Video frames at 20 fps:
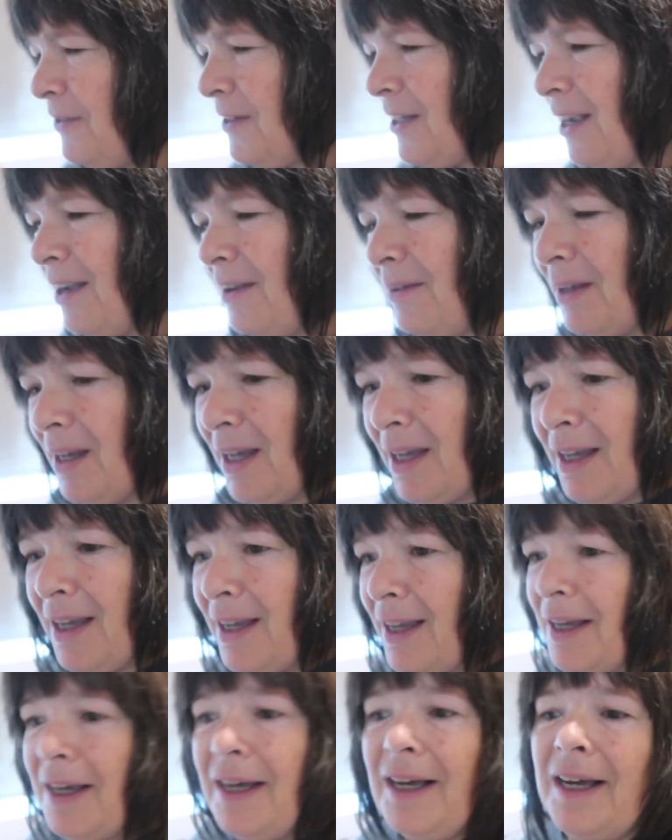So,
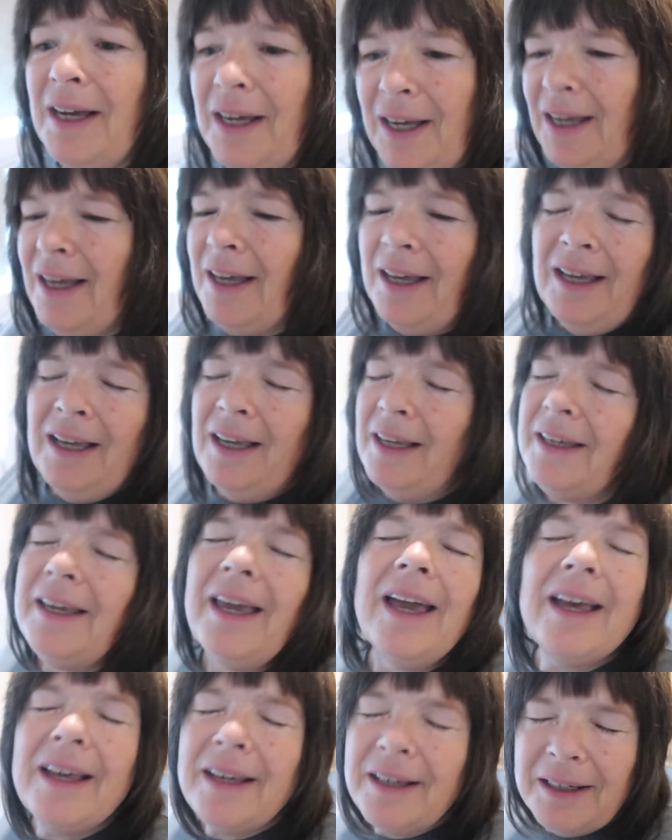
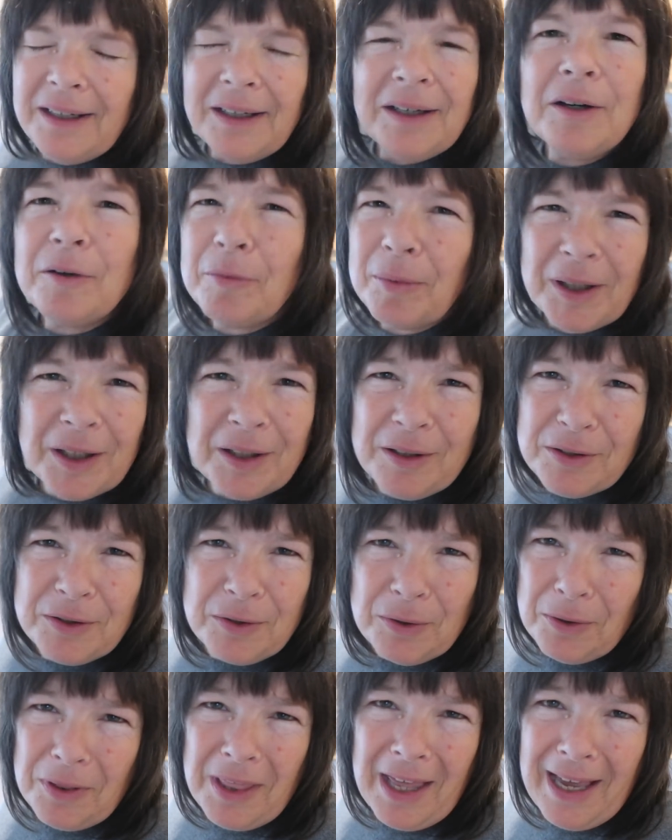yeah, I'm going to
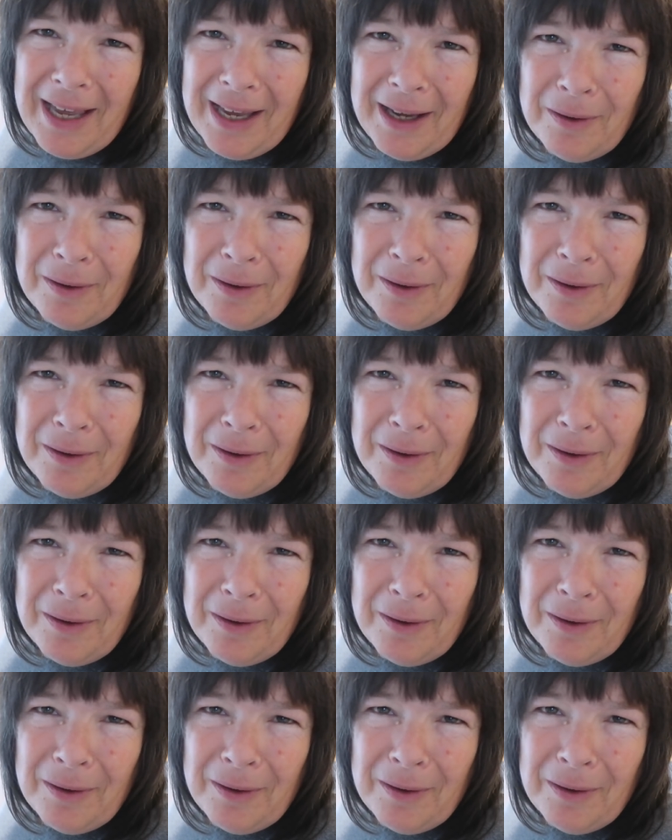sort that